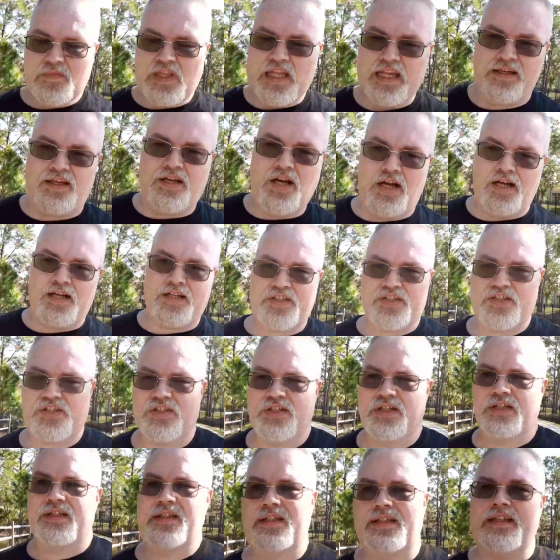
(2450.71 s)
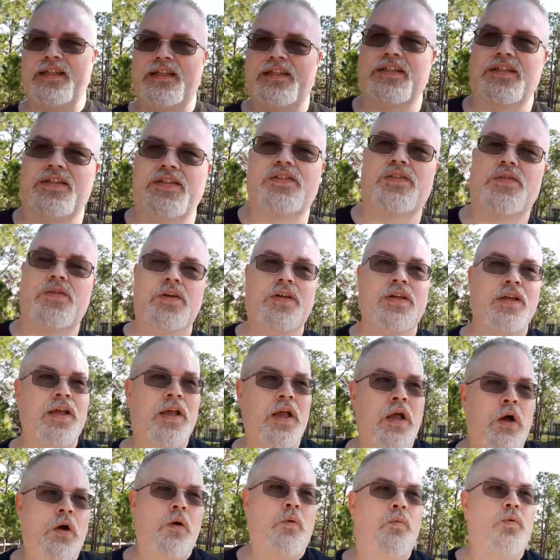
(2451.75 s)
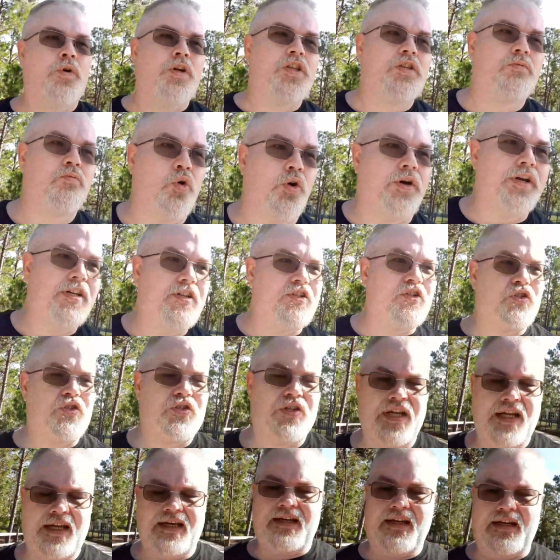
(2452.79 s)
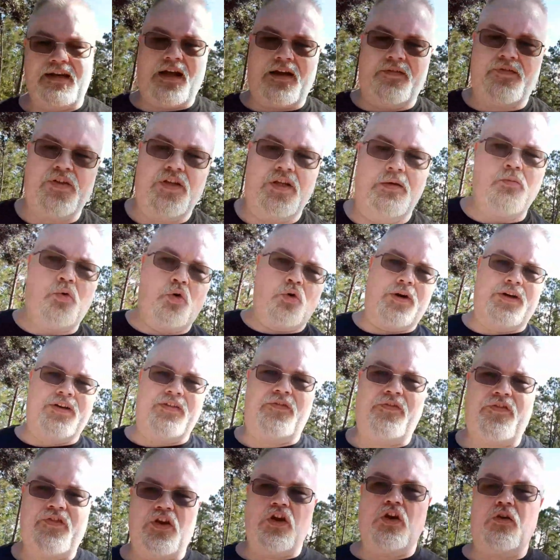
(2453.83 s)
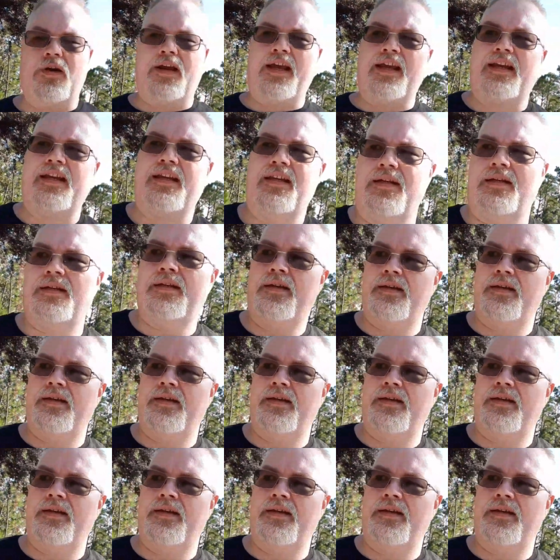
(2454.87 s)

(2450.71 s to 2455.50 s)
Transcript: Akash is one of the more interesting and often the more infuriating